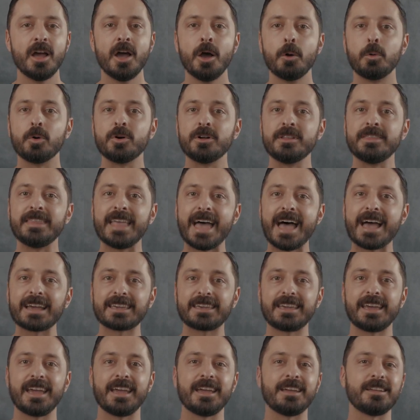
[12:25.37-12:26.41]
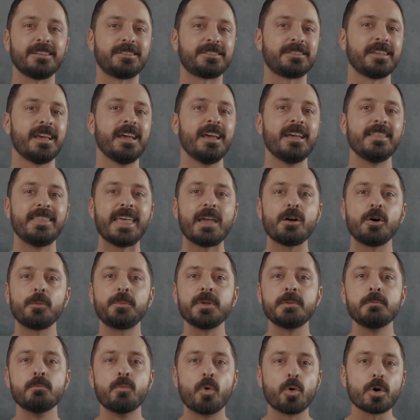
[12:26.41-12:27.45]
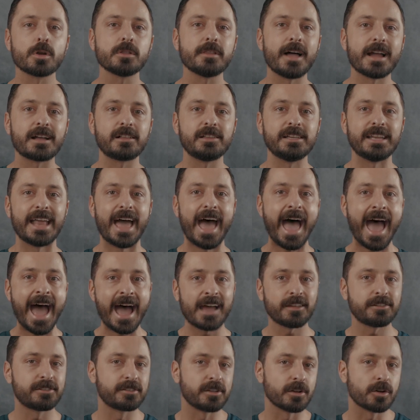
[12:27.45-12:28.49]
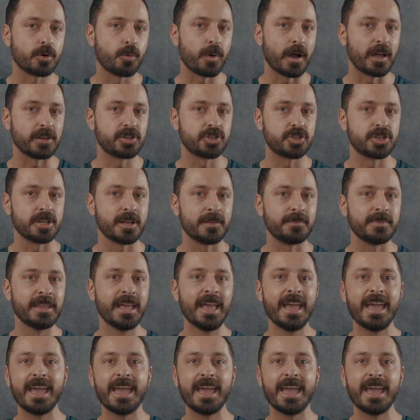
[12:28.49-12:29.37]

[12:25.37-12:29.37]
Well, in that case, they will be more likely to ask their question